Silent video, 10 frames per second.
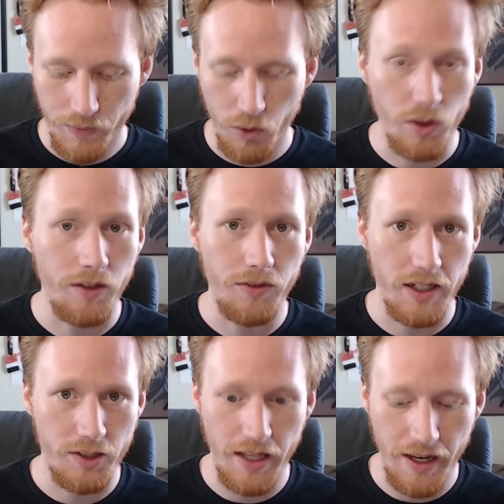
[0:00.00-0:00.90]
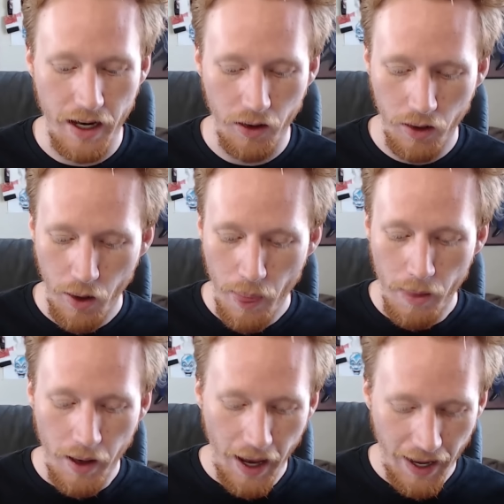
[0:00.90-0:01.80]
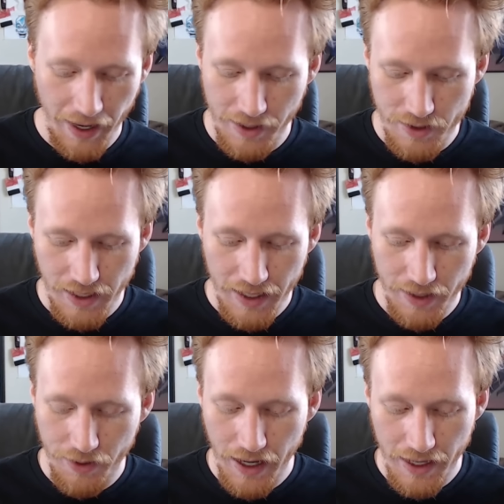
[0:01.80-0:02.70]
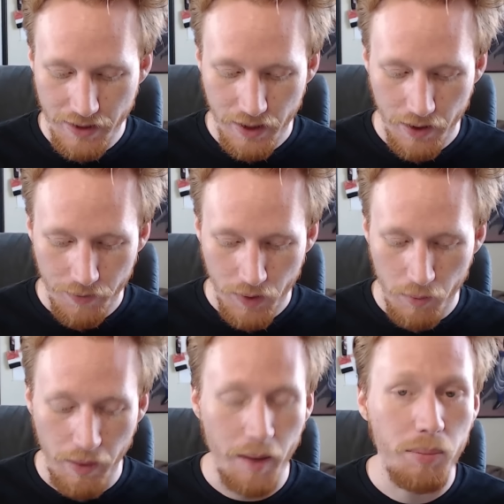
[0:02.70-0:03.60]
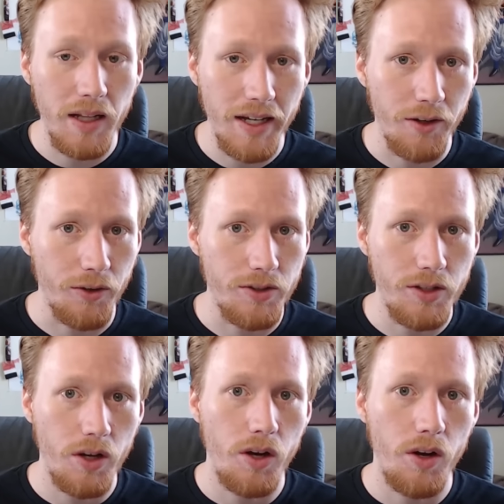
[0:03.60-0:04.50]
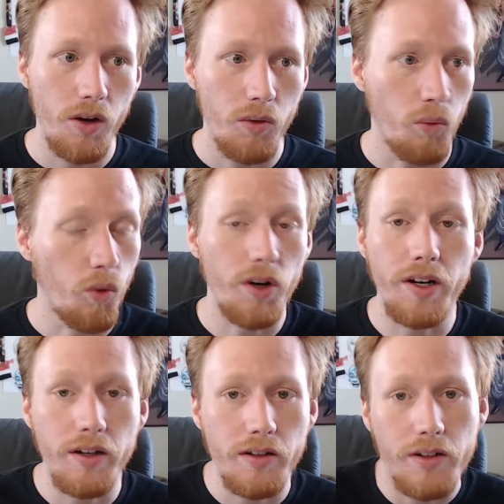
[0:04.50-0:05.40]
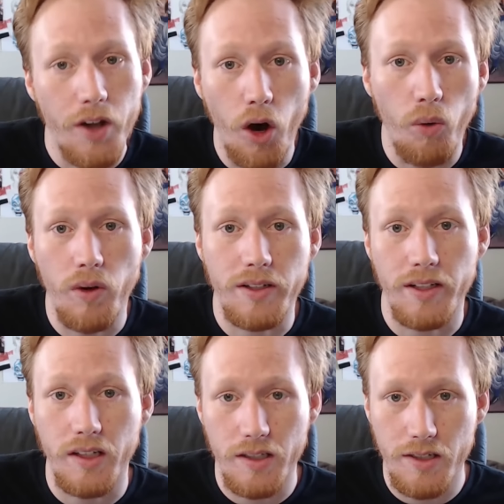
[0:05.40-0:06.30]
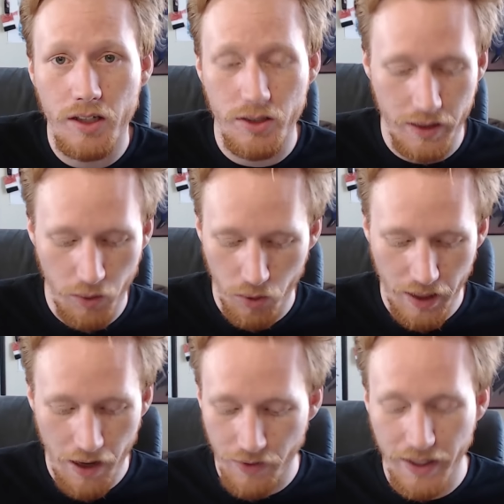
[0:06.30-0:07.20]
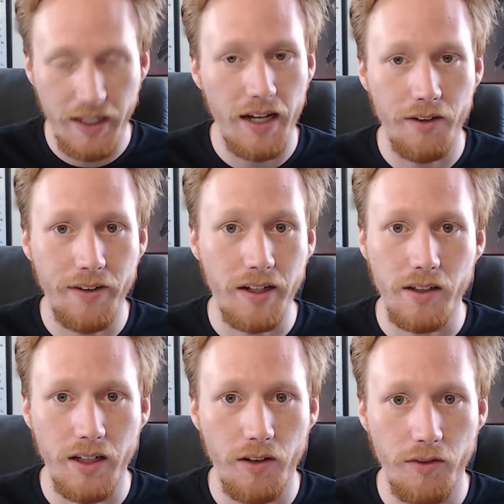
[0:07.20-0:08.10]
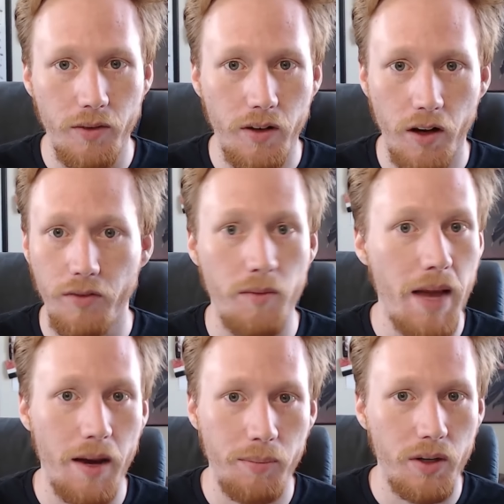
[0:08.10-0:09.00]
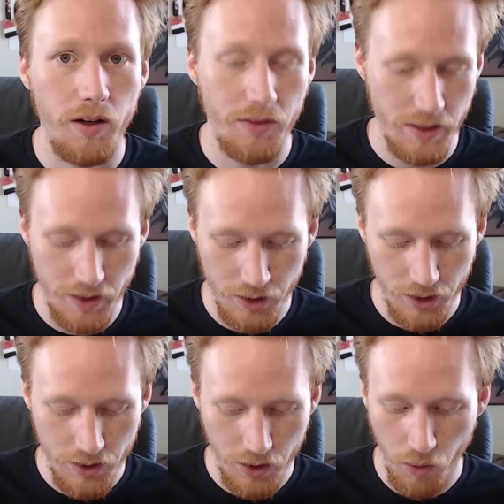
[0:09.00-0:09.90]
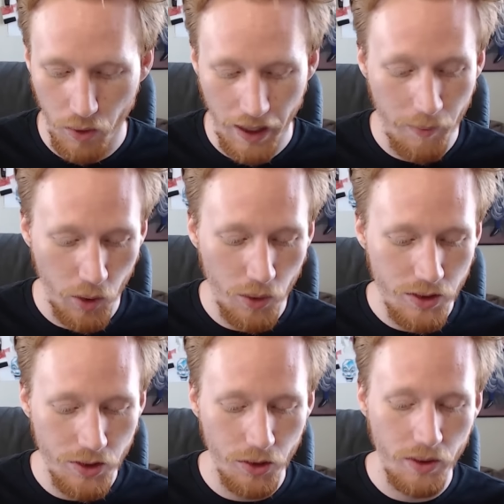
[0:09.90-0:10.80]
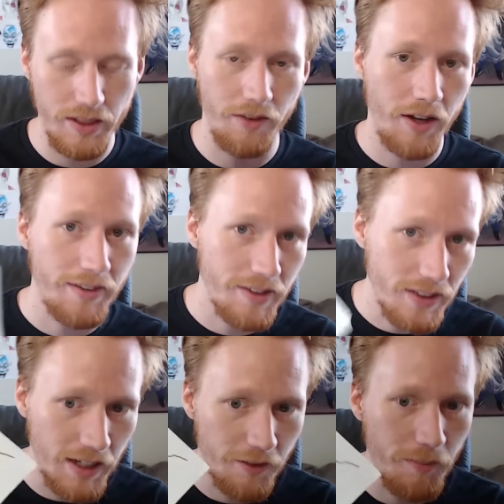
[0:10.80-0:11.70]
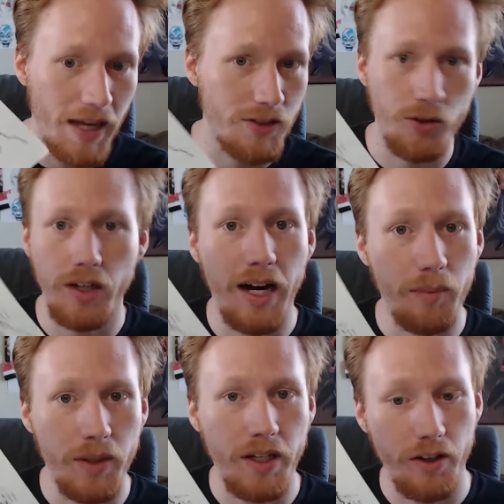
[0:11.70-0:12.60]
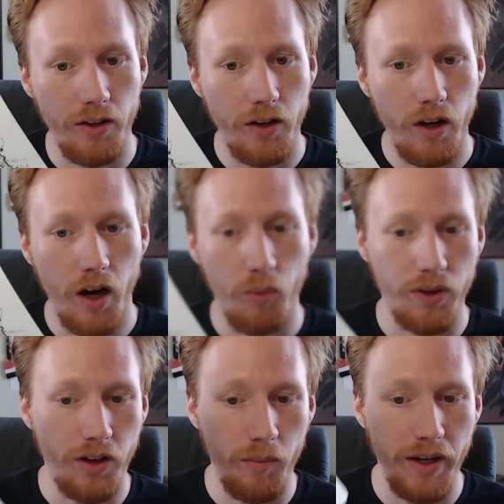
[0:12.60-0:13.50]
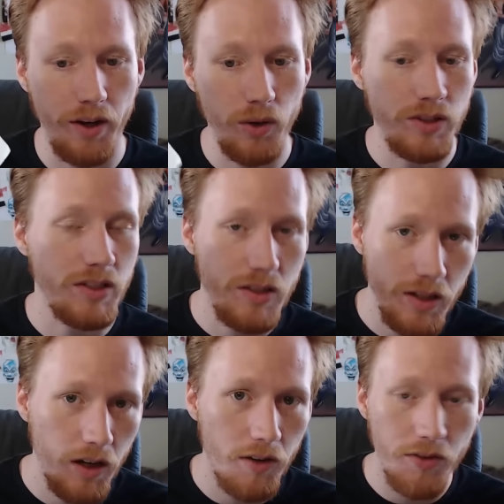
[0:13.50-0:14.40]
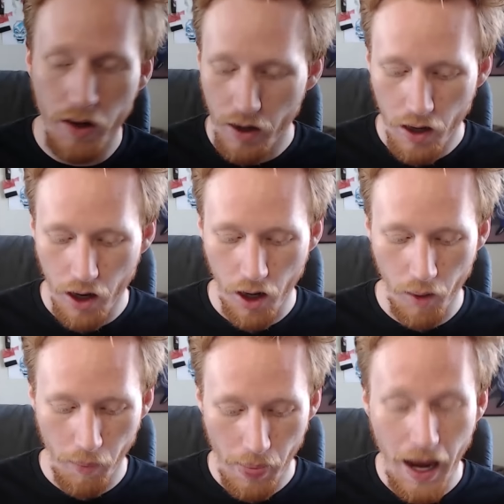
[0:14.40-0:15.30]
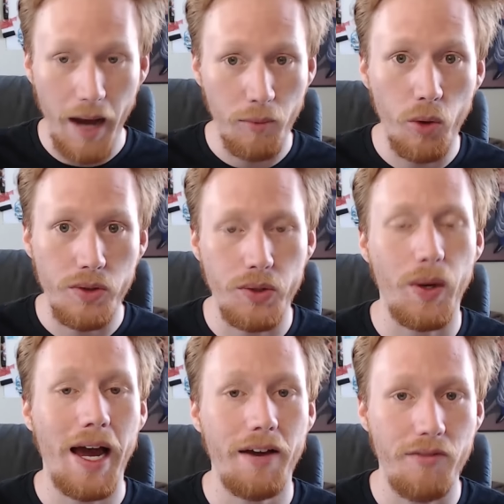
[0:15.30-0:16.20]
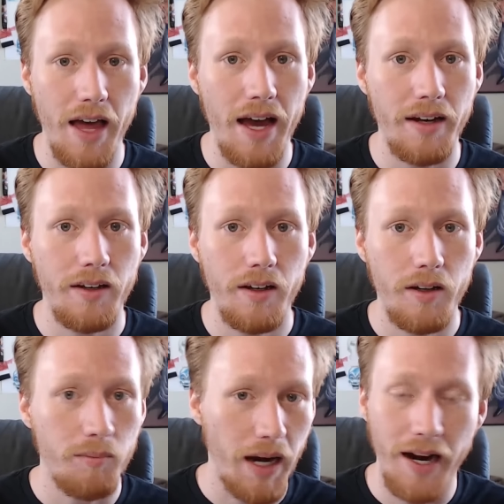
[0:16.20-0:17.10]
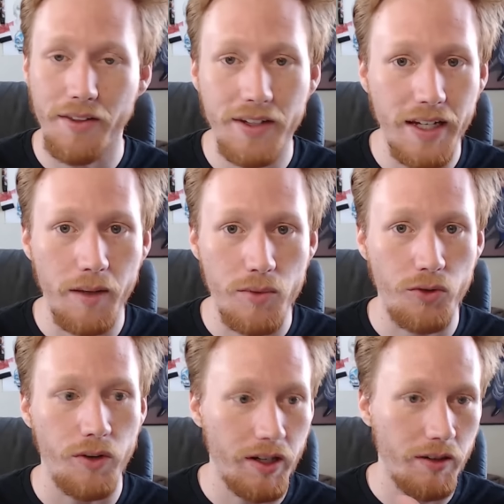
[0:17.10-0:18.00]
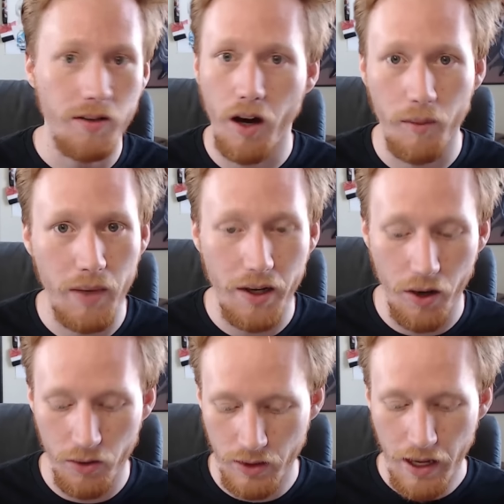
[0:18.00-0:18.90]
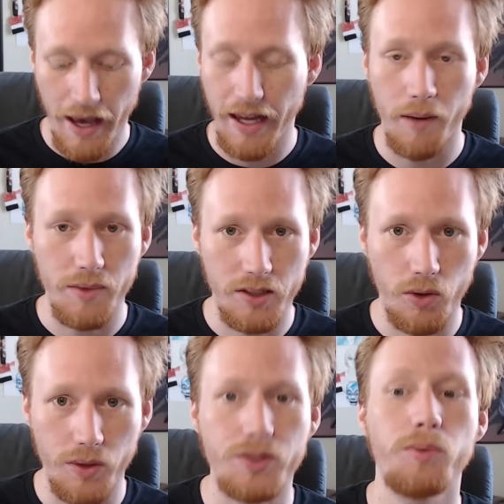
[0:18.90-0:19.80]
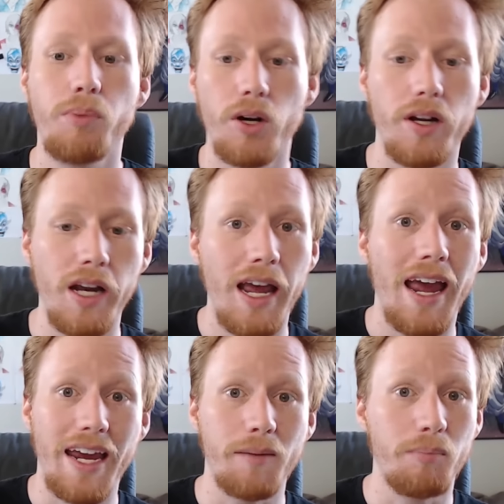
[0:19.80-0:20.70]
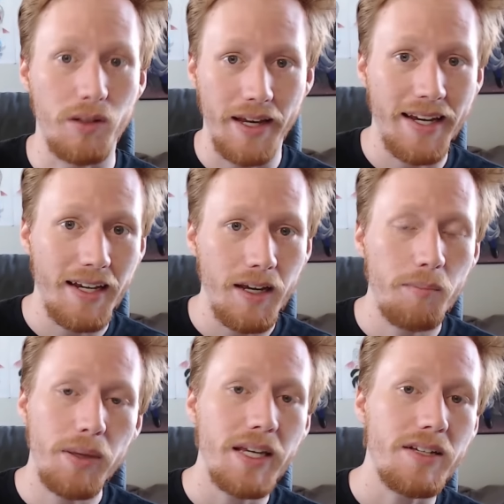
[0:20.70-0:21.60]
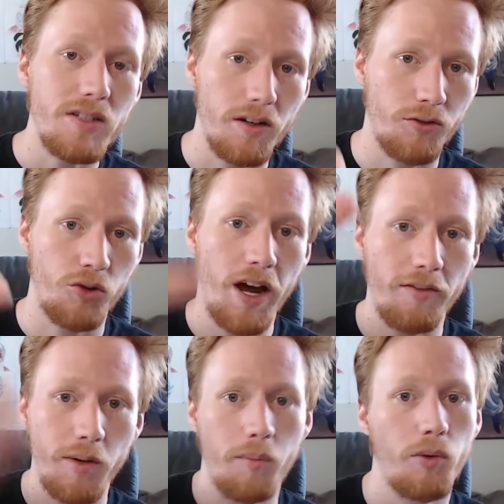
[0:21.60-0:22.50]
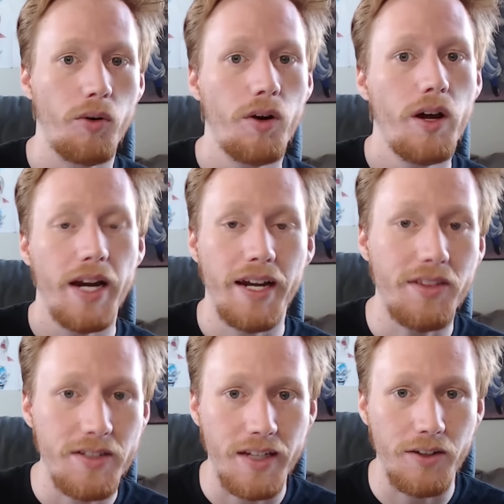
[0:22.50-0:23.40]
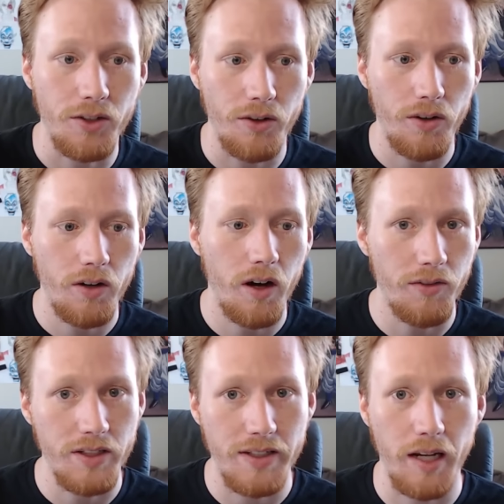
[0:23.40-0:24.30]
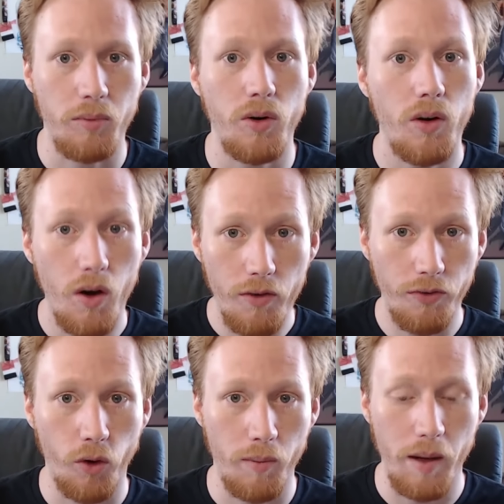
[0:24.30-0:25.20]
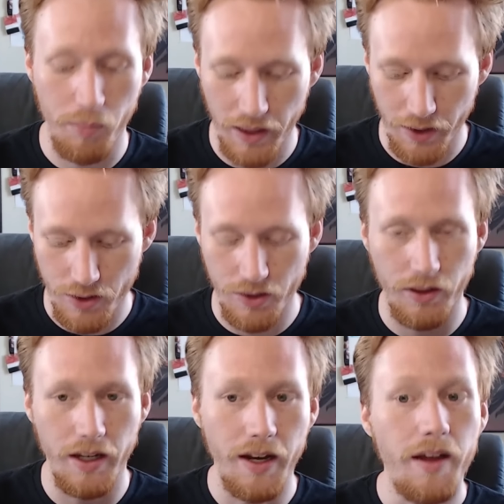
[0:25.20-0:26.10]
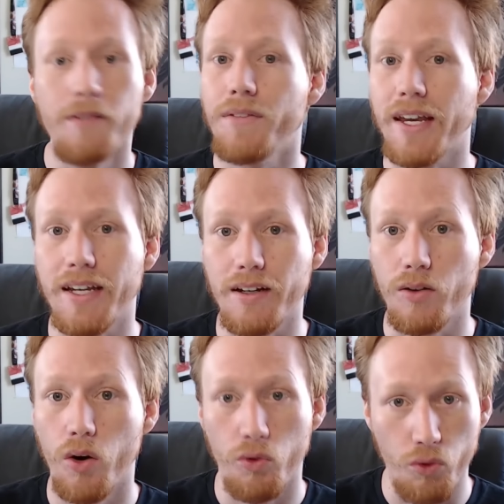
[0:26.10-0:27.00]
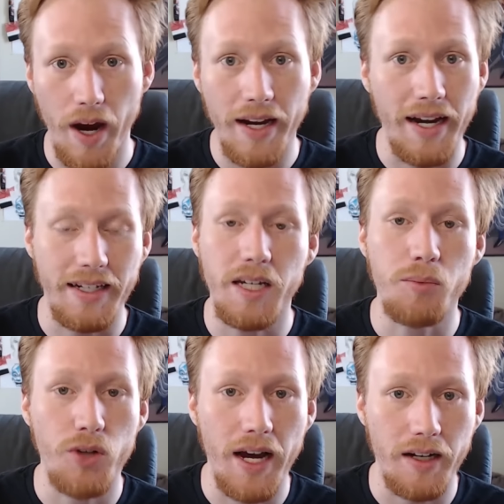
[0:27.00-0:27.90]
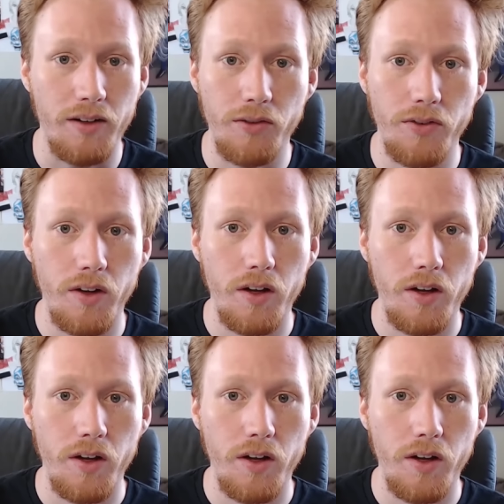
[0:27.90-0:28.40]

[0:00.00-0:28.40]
really flesh that out. And I decided that my players wouldn't know what's in this dungeon. They wouldn't have any kind of inkling of the map of this dungeon. So what I'm going to do is, I've got this kind of master copy here with all my notes and stuff. I'm going to have that behind the DM screen on my own, and I'm just going to put a blank piece of graph paper in the center of this table for my players so that they can write and keep track of